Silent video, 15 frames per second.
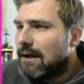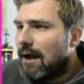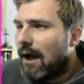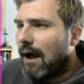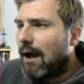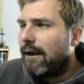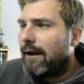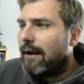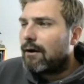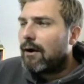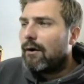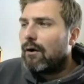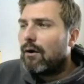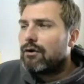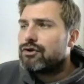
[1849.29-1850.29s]
Now
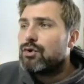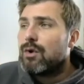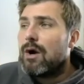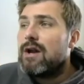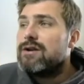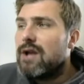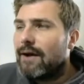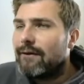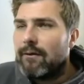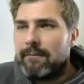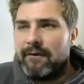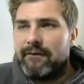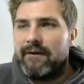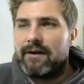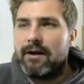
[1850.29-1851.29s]
going on to another
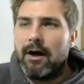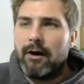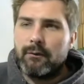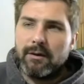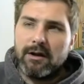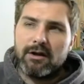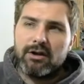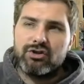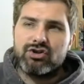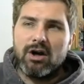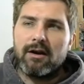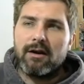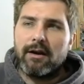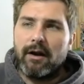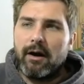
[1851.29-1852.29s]
mythic card, we're going to look at
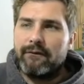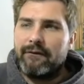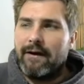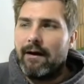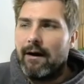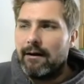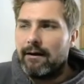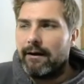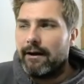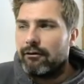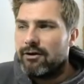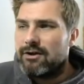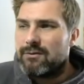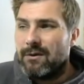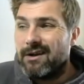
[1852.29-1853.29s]
Junkyard Valhalla. Now the
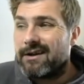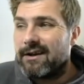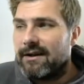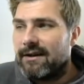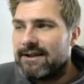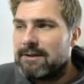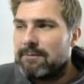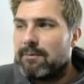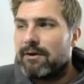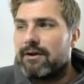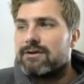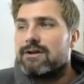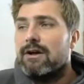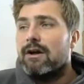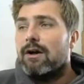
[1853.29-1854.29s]
reason we're looking at this is
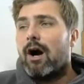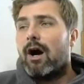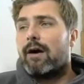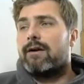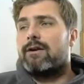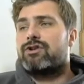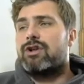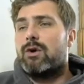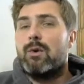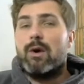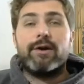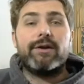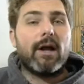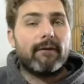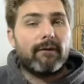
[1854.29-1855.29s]
because I'm going to show you
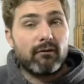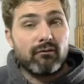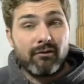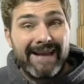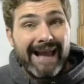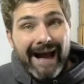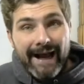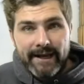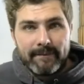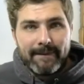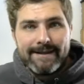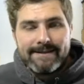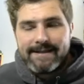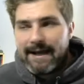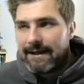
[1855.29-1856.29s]
another
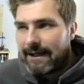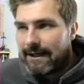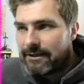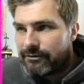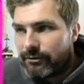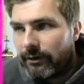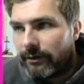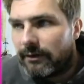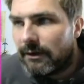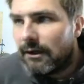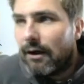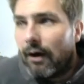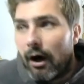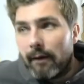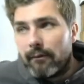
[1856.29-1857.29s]
Reanimate deck later on.
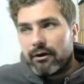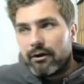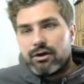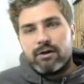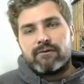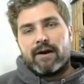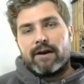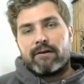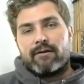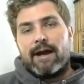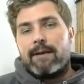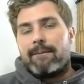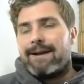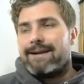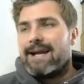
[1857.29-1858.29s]
I'm not a huge fan of
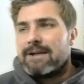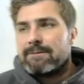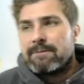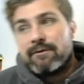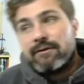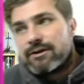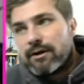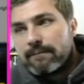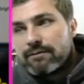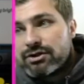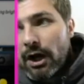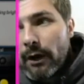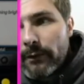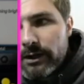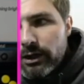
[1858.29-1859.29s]
Reanimate decks, but the reason I'm
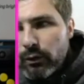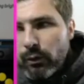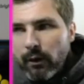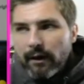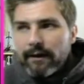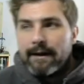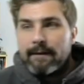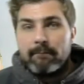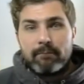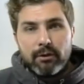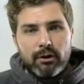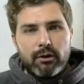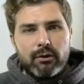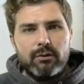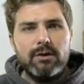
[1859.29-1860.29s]
showing you one in
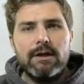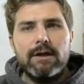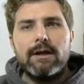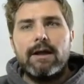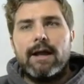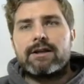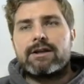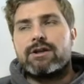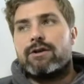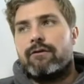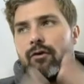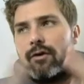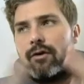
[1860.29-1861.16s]
blue is because you've already